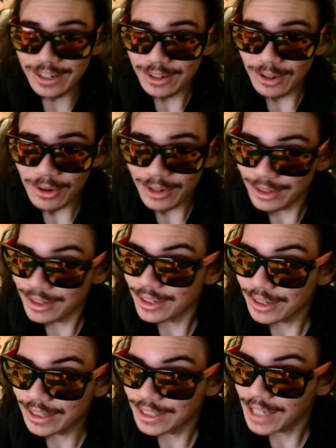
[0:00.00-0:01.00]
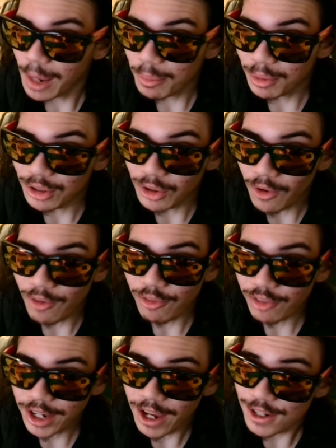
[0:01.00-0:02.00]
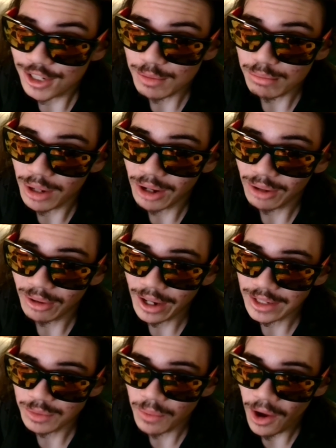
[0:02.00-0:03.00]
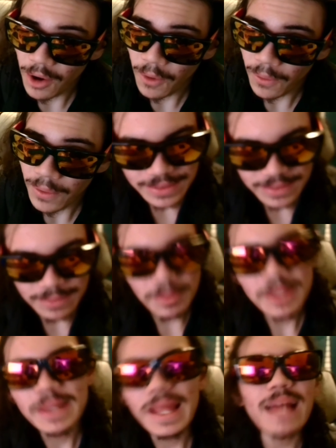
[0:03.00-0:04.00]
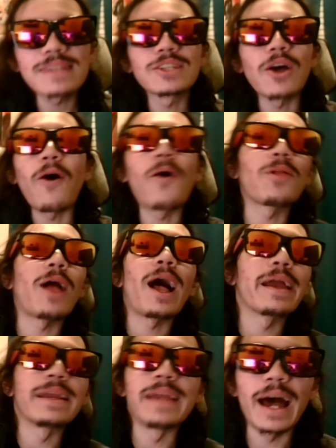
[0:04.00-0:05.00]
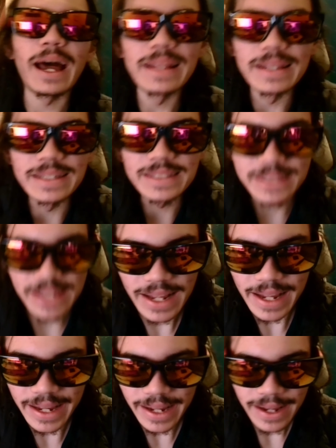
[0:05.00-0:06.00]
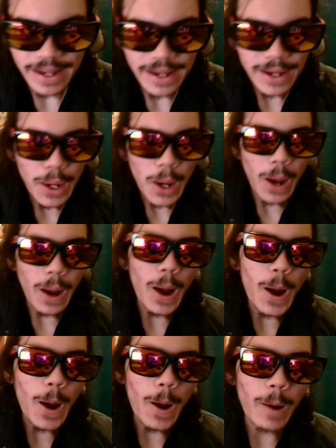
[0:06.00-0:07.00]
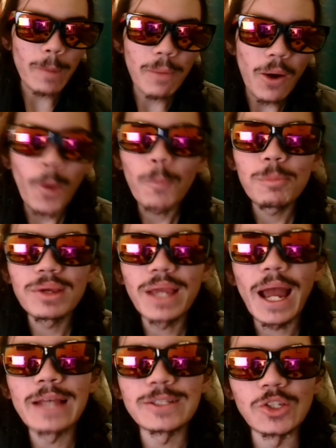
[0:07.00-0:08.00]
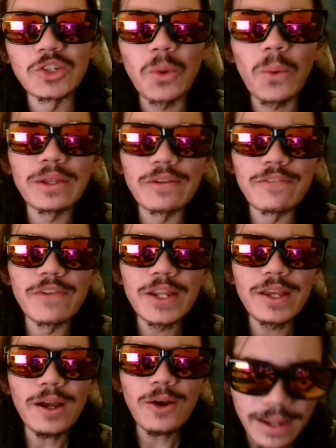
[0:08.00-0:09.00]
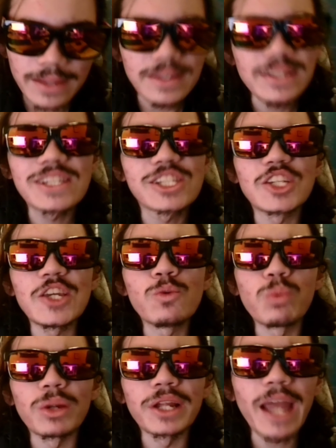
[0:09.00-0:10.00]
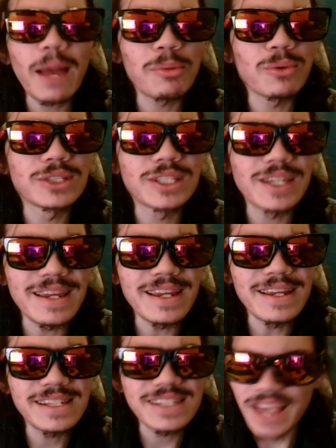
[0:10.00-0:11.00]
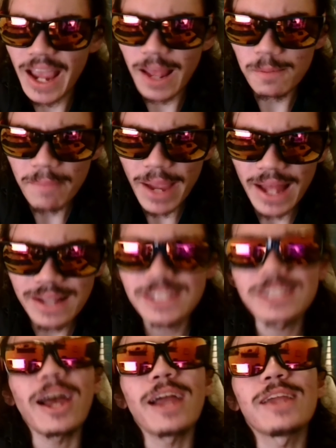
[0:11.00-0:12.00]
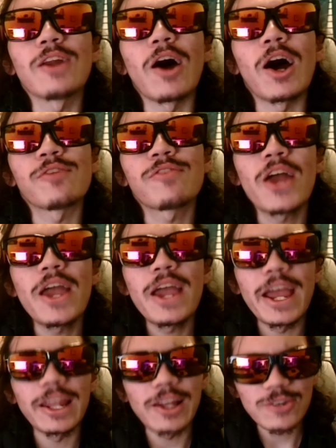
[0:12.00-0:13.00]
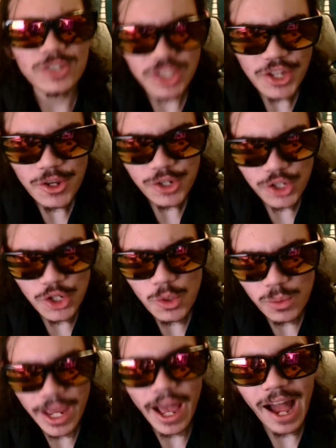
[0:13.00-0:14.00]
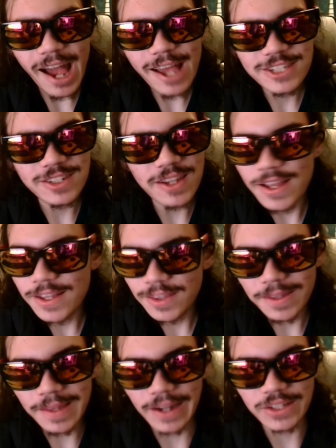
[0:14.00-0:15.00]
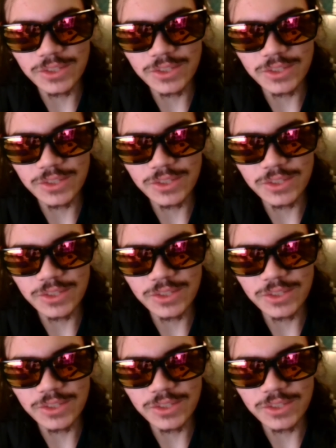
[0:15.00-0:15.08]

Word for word: know, you could tap the notification bell as well. But that's all I gotta say. Hope you guys enjoyed the video. This is Steve with a capital T, Sandman, signing off, and I'll see you guys in the next